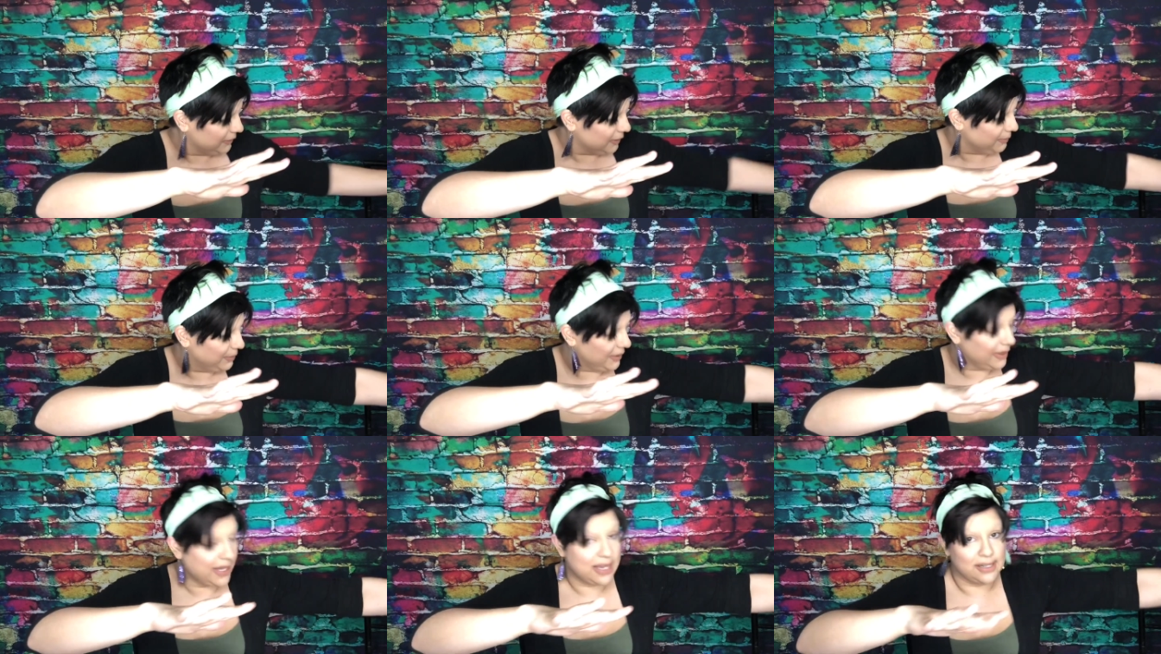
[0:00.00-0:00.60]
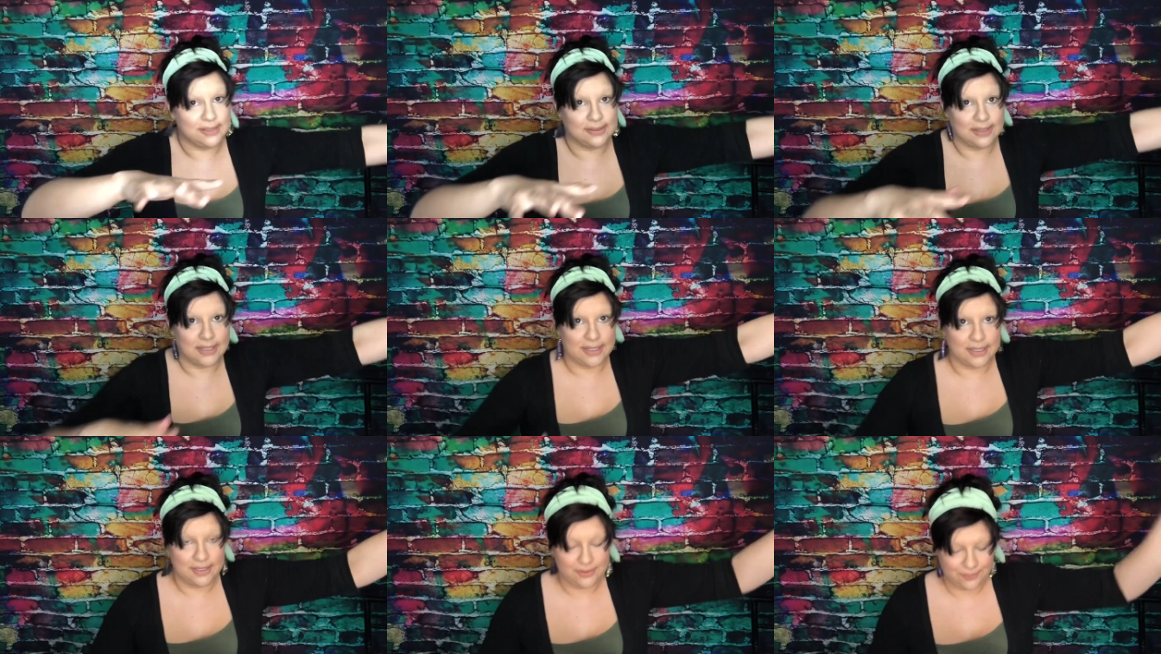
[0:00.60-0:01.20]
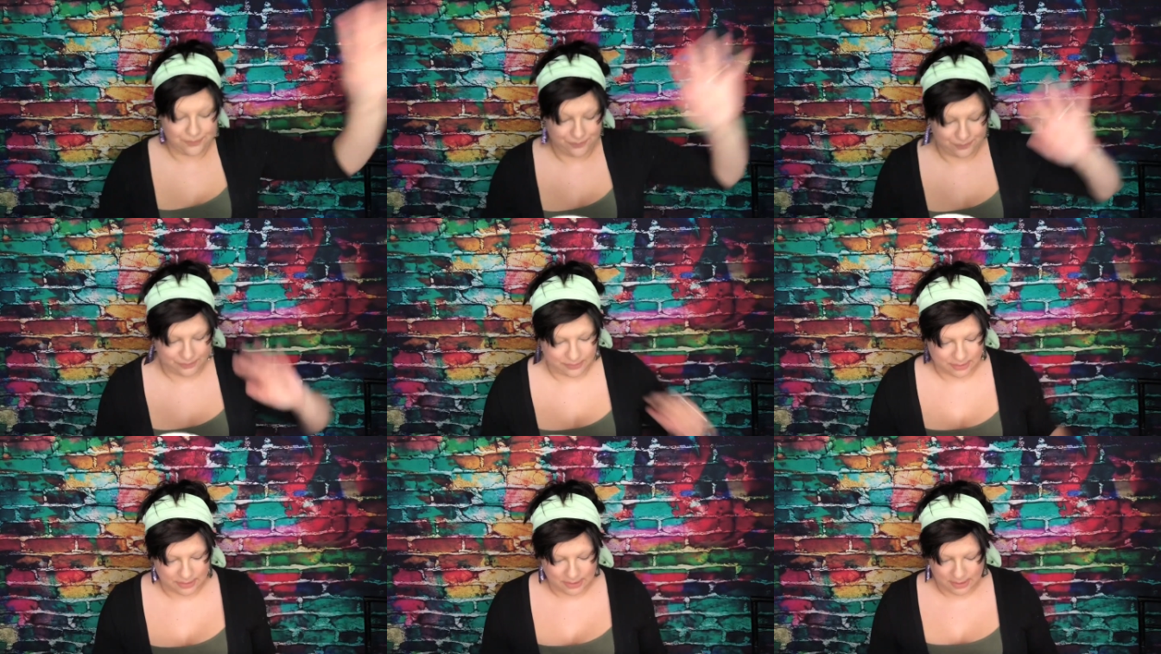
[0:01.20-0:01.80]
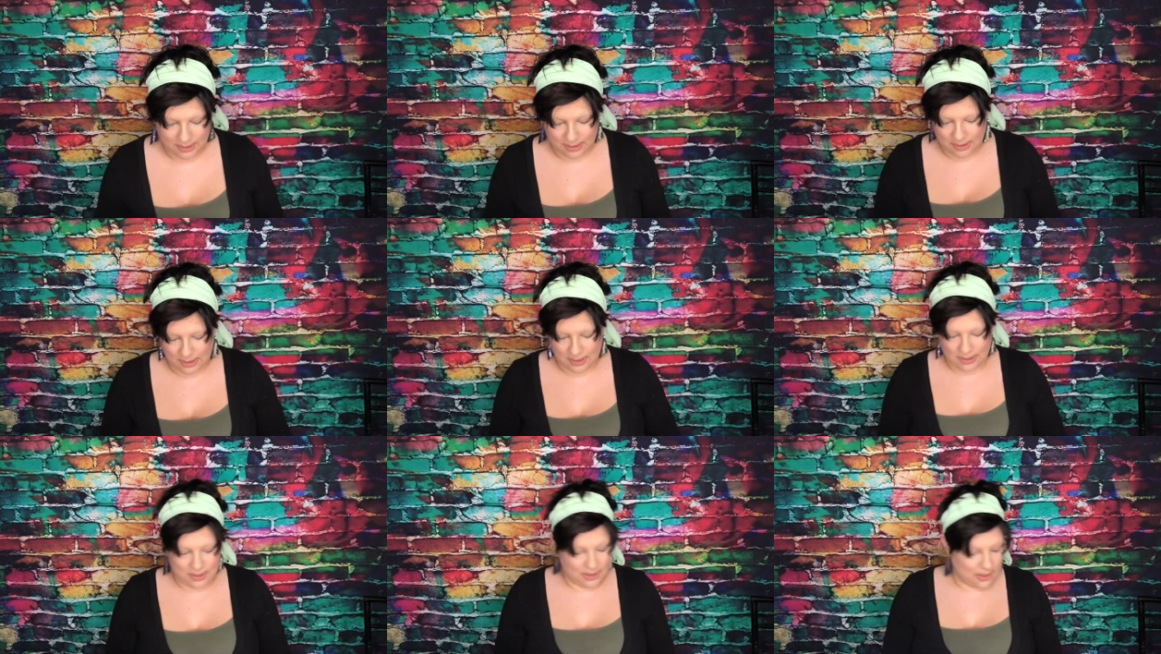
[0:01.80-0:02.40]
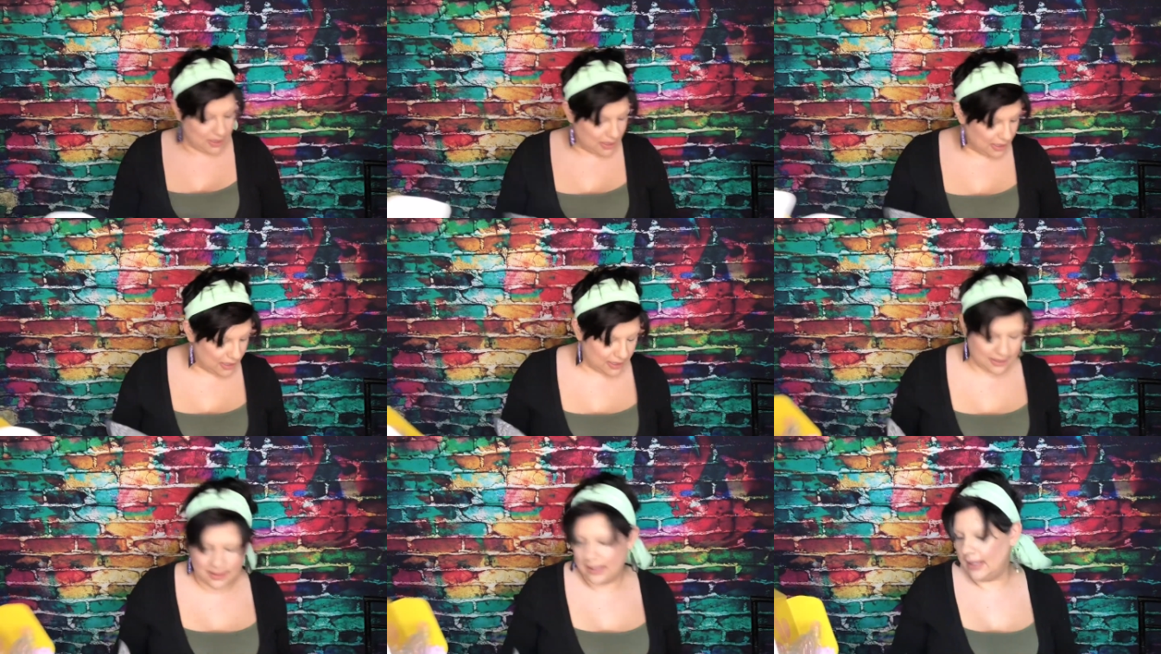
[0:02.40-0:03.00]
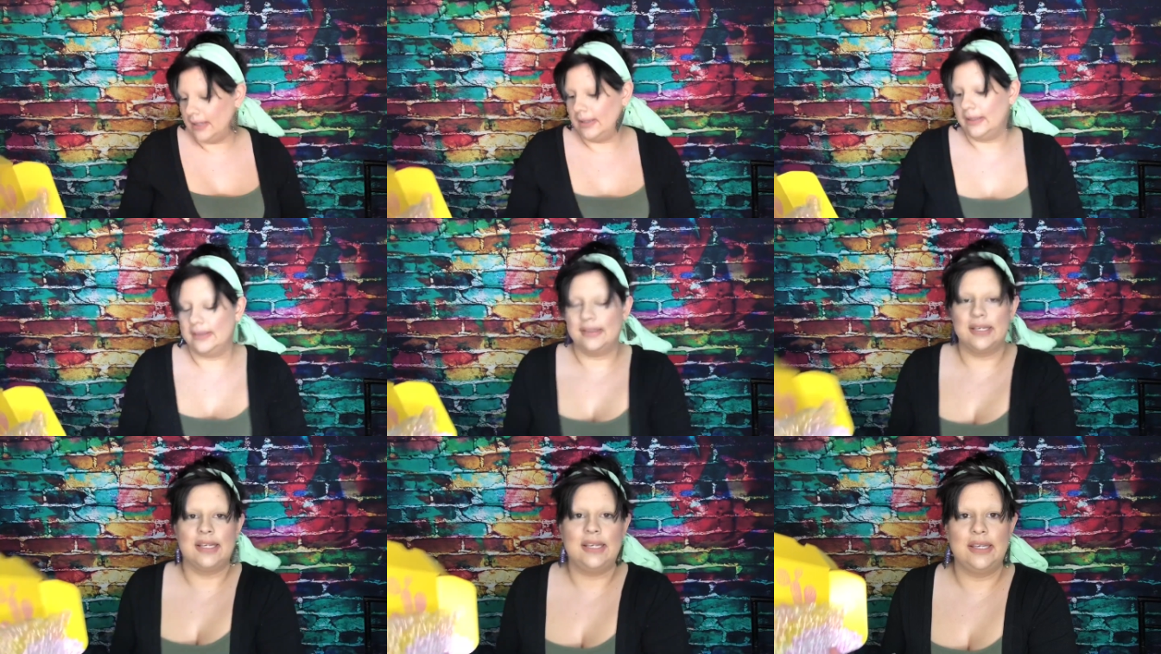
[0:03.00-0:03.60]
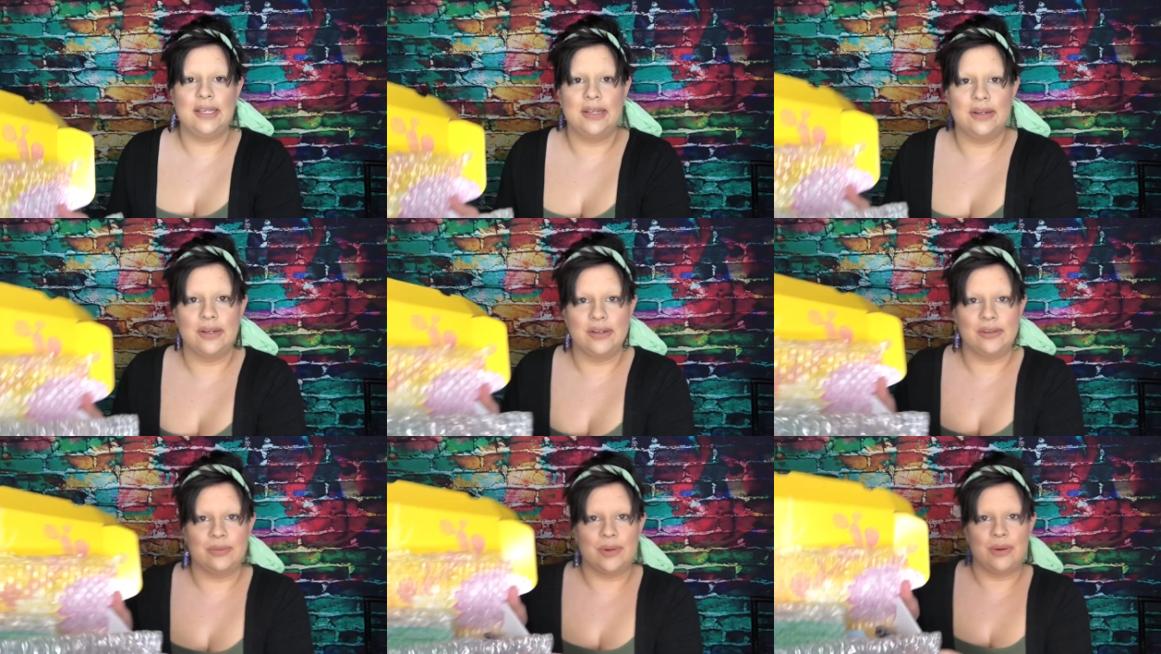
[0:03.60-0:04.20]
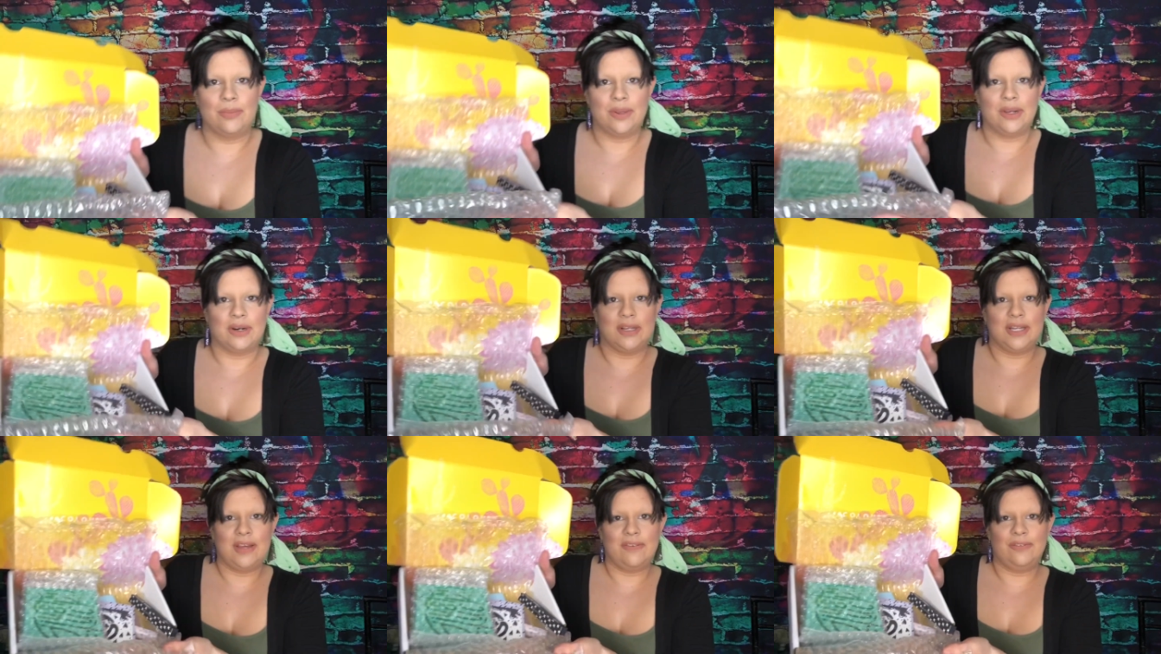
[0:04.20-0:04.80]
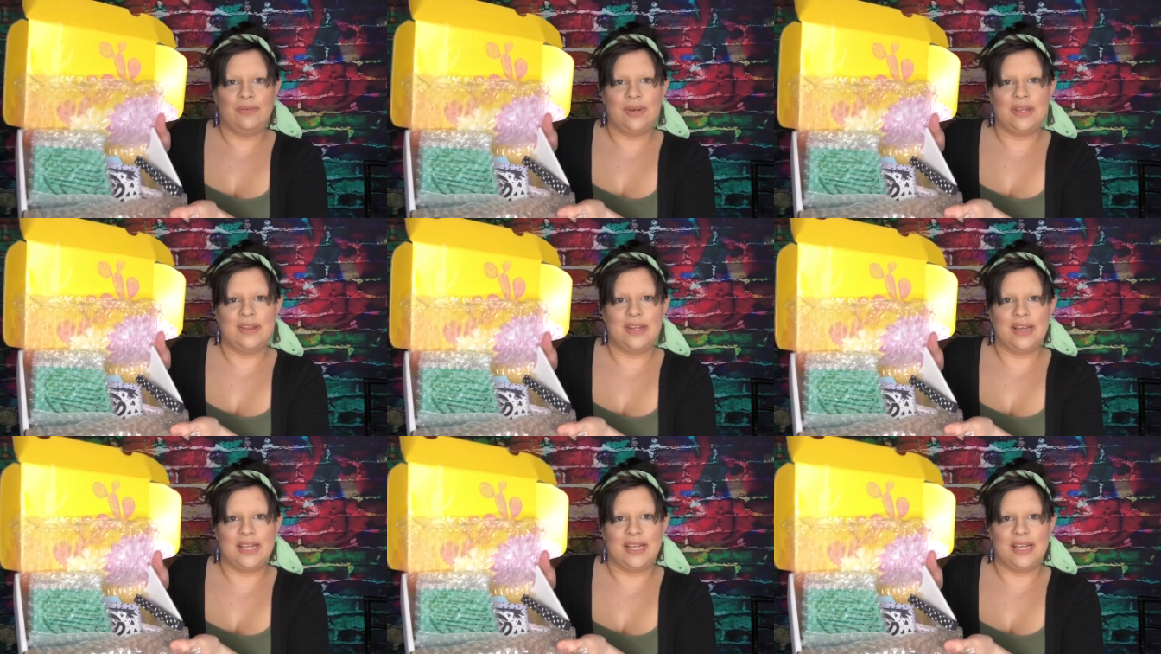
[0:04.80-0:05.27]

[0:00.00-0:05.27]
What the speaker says: just gonna put that aside. And then it looks like here is what we are left with.